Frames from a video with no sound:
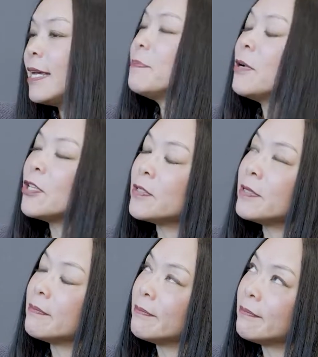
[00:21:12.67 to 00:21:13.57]
It's much
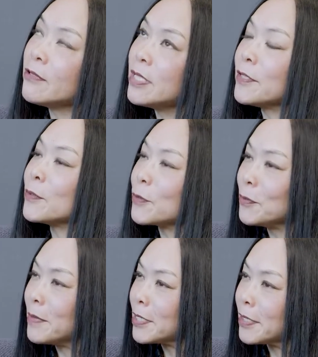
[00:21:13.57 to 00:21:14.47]
more difficult
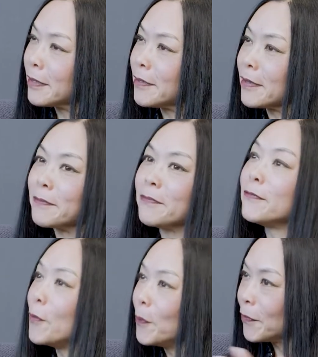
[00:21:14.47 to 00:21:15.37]
to measure other
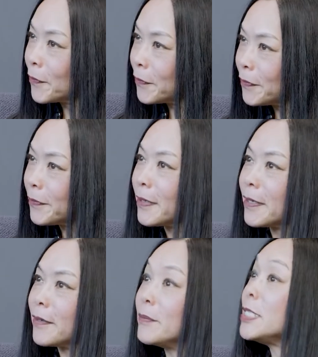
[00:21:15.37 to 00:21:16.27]
forms of
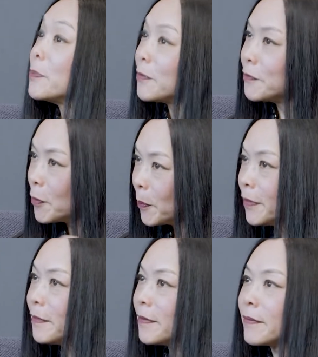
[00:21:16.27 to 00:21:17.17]
media
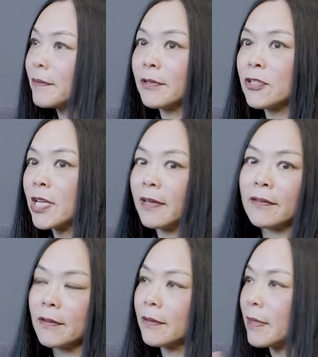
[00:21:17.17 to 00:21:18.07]
performance, such
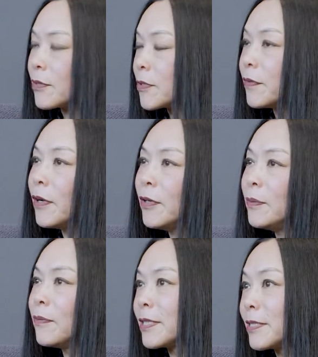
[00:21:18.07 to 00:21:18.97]
as out of
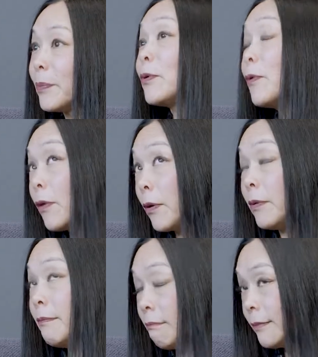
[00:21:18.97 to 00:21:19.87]
home, for example.
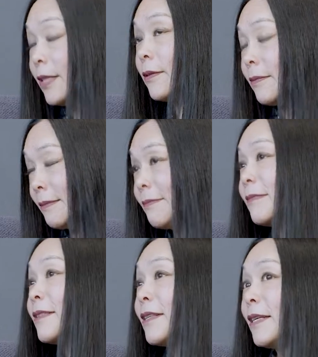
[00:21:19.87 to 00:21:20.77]
Although
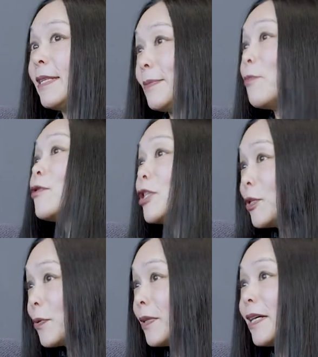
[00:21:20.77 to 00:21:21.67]
it's more
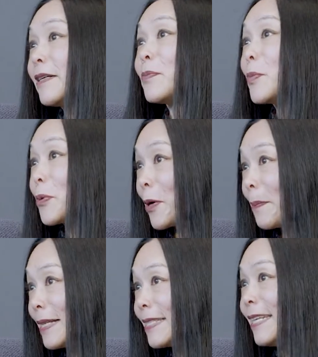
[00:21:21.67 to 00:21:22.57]
digital now, it's more
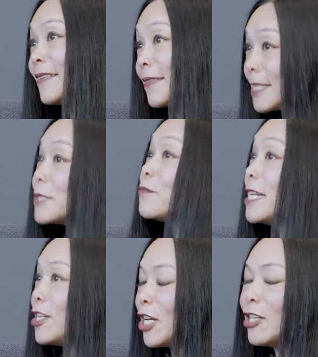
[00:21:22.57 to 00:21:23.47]
programmatic, so that's
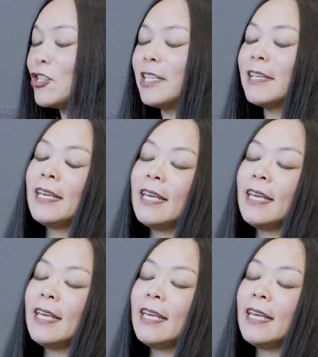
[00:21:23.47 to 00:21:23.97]
really changing.